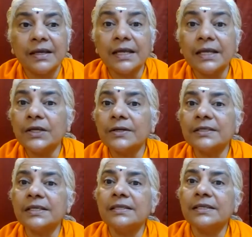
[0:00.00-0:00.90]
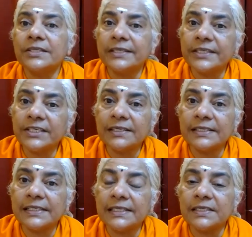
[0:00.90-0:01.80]
And not in the
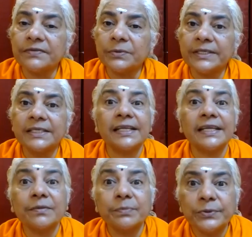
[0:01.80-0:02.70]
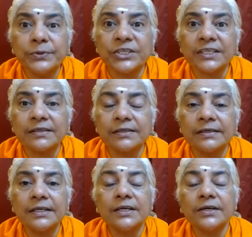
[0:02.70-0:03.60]
traditional sense of the word like a puja
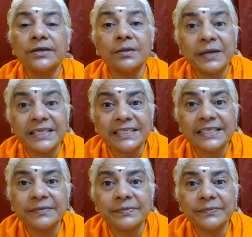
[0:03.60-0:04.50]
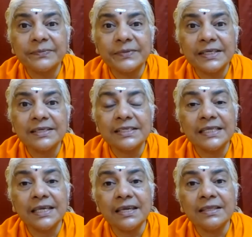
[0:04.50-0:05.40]
or bhajanam, yeah,
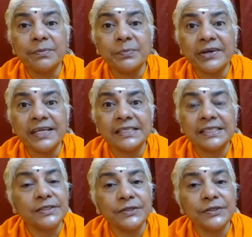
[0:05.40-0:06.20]
singing the praise.